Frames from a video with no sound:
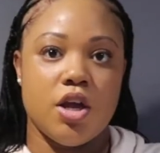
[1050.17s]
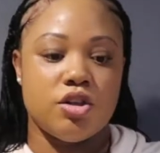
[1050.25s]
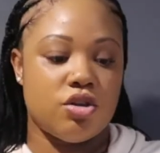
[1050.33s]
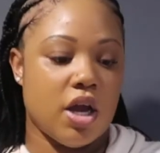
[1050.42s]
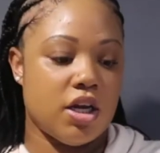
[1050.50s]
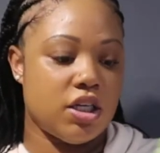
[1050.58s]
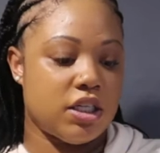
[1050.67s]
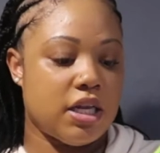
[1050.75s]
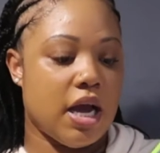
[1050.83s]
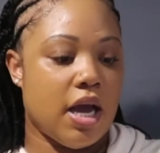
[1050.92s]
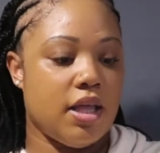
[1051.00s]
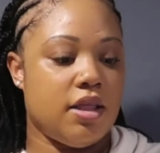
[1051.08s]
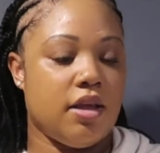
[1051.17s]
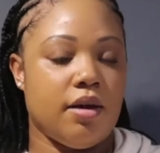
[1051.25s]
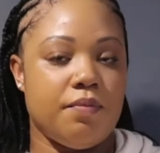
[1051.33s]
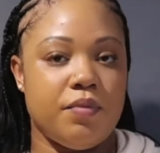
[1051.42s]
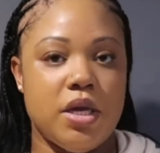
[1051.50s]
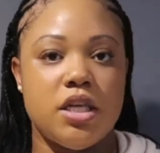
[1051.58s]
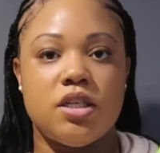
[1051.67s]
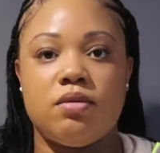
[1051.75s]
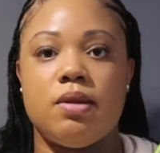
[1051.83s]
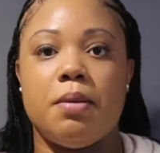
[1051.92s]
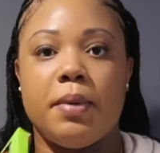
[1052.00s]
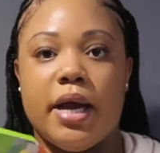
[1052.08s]
So I just got them. Each of
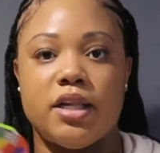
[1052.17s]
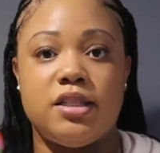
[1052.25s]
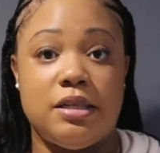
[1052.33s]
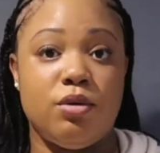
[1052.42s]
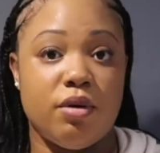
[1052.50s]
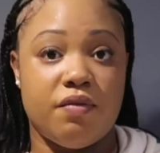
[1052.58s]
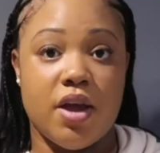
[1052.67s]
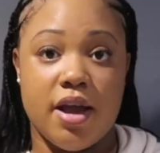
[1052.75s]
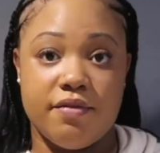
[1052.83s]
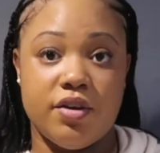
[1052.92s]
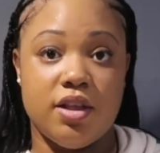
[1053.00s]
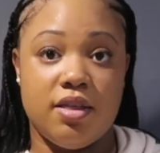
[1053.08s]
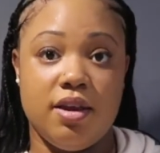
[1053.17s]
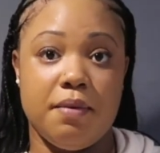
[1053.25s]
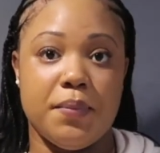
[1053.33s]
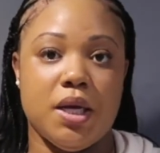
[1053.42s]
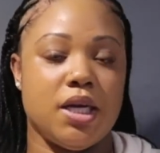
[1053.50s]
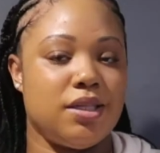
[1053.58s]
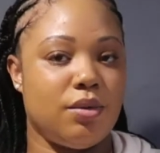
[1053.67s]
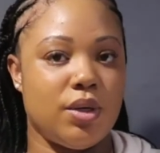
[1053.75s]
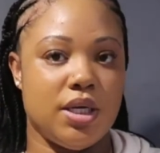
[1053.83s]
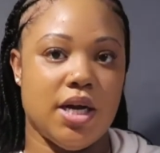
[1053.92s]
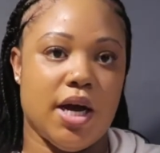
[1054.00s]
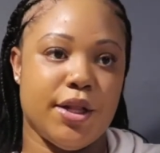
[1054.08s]
them got 2 of everything because they
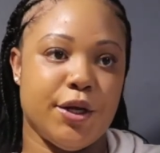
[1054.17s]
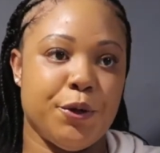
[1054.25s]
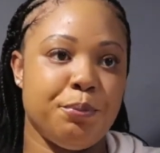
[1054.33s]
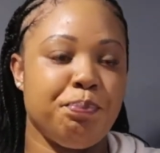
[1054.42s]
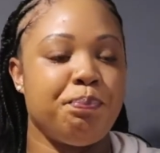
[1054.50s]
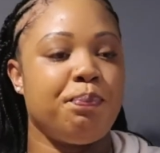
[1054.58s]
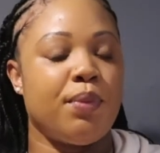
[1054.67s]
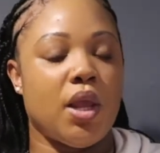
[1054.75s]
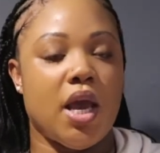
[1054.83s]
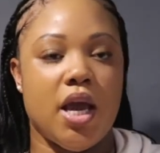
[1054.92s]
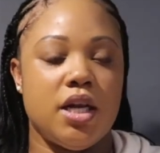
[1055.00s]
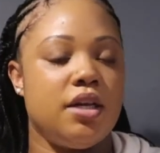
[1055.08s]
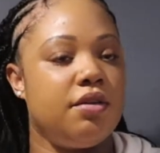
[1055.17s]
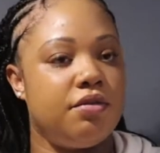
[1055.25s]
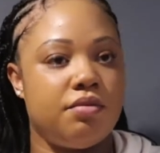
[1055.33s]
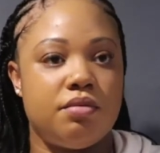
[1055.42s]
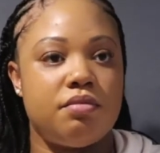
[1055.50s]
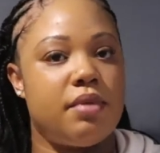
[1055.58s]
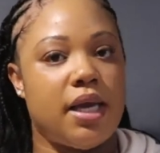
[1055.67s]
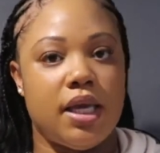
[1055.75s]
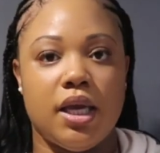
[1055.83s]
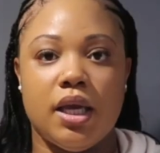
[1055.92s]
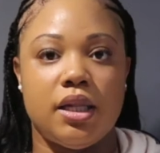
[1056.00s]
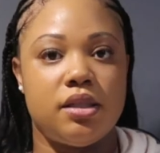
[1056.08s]
were $1. And my
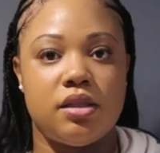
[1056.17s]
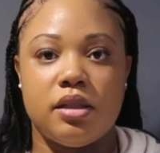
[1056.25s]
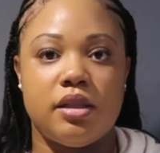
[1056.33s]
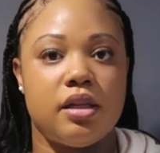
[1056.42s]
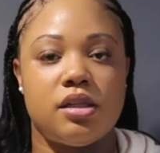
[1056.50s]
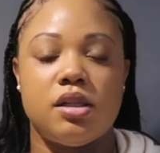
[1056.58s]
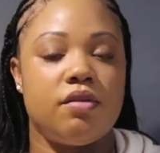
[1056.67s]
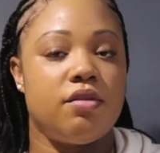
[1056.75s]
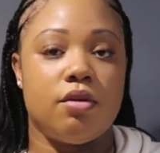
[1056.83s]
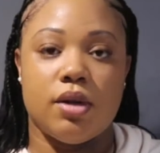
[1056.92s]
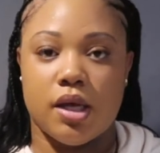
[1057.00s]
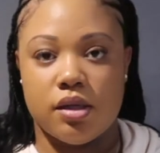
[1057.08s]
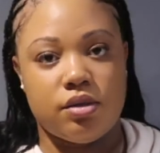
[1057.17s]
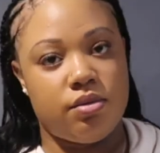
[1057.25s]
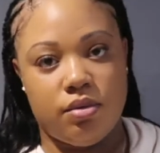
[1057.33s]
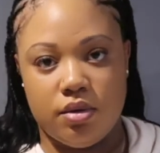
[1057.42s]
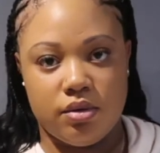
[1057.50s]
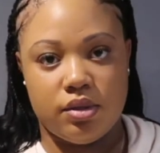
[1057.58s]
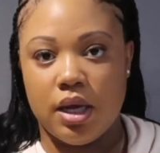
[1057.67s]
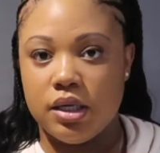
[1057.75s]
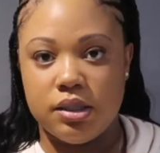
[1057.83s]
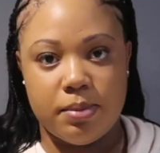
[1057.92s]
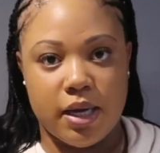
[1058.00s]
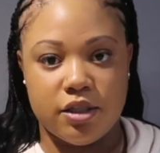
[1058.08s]
kids, stuff don't last too long. So I
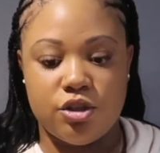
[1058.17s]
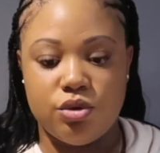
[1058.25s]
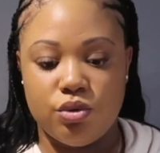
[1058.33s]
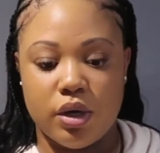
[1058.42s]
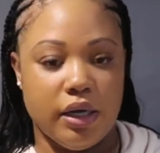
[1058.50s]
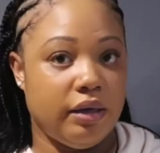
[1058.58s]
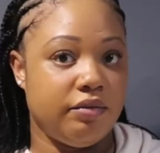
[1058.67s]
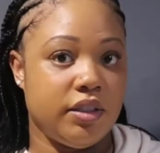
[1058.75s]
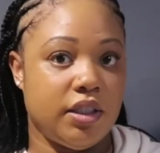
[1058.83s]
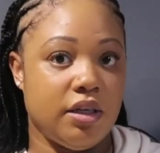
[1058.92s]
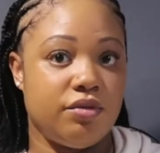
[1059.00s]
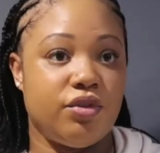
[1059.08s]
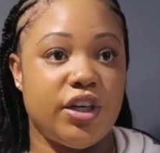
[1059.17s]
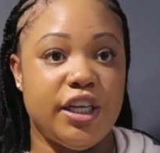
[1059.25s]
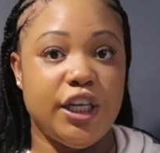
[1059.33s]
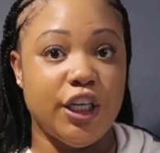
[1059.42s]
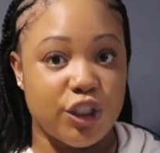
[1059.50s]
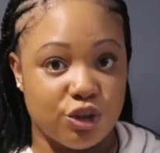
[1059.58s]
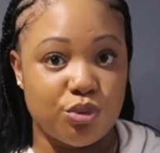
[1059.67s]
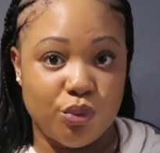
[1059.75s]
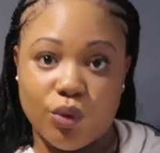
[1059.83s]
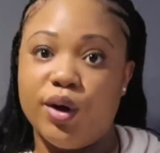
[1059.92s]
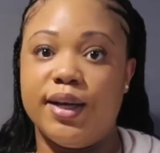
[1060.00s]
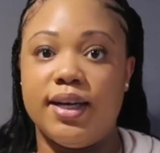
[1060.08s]
just buy 2 of everything for each
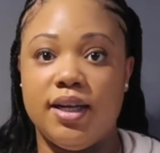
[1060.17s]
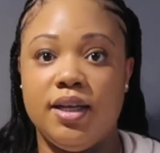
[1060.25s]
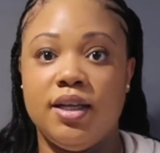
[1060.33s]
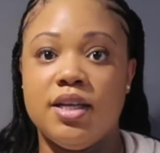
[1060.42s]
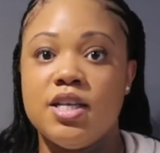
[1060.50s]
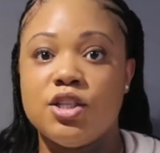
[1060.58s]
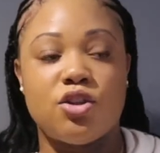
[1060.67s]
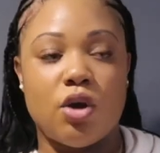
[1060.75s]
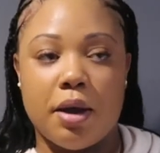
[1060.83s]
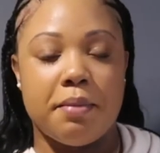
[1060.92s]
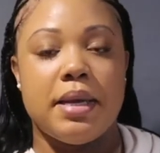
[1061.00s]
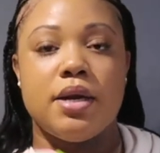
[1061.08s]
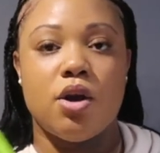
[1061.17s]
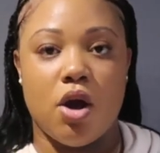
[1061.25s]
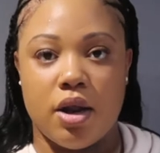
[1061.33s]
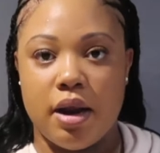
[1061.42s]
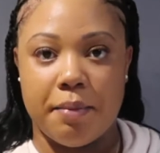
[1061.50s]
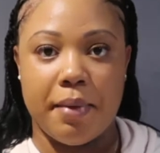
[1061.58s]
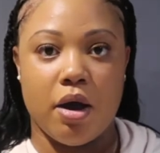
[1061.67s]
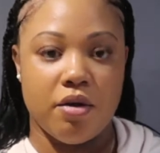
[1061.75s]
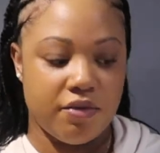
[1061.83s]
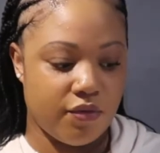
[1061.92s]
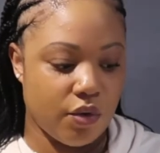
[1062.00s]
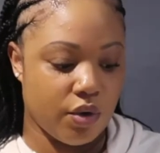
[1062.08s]
one. So I bought
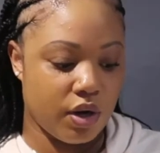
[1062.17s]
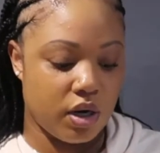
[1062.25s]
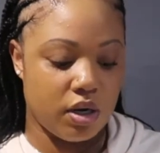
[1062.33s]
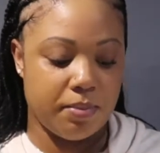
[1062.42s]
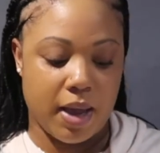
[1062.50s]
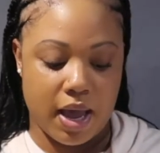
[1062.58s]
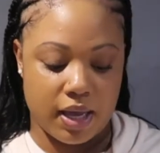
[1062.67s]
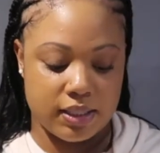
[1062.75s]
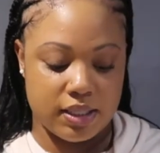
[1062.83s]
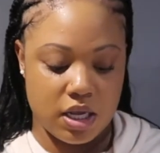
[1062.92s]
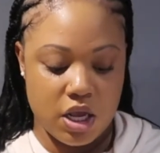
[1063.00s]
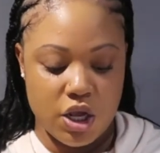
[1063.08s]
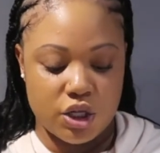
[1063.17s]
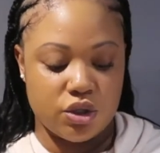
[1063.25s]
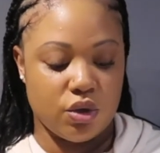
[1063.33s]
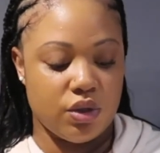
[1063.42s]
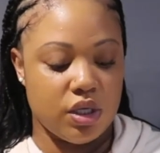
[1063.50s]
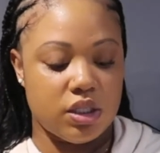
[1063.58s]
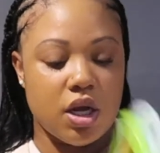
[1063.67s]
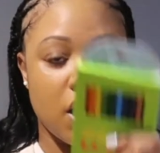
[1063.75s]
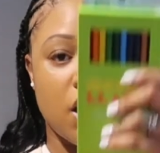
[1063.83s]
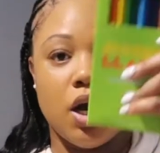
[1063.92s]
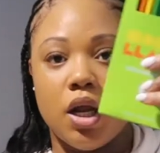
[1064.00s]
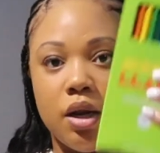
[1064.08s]
4 packs. So these are
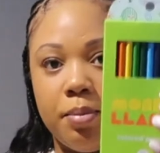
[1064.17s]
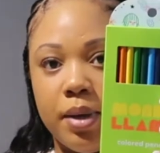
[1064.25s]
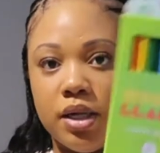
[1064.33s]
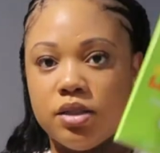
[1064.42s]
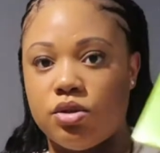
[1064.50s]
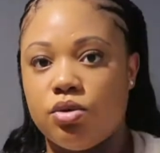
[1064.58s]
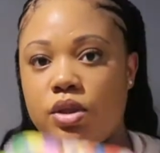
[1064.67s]
color pencil